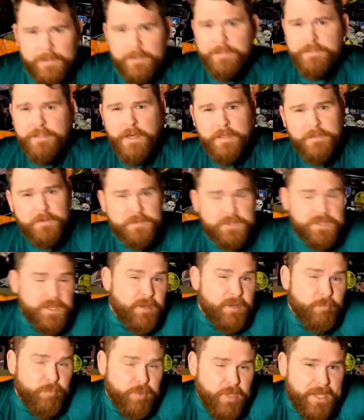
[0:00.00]
Then there's the
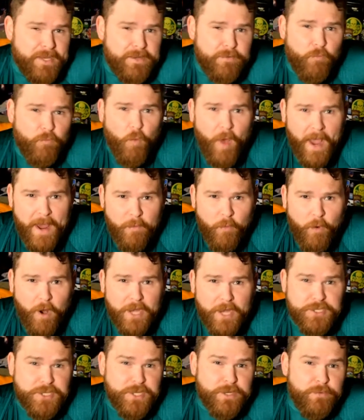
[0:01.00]
complaint of
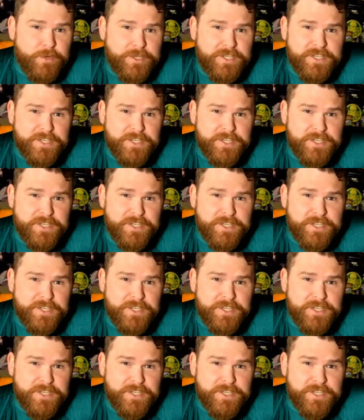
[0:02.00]
whitewashing, which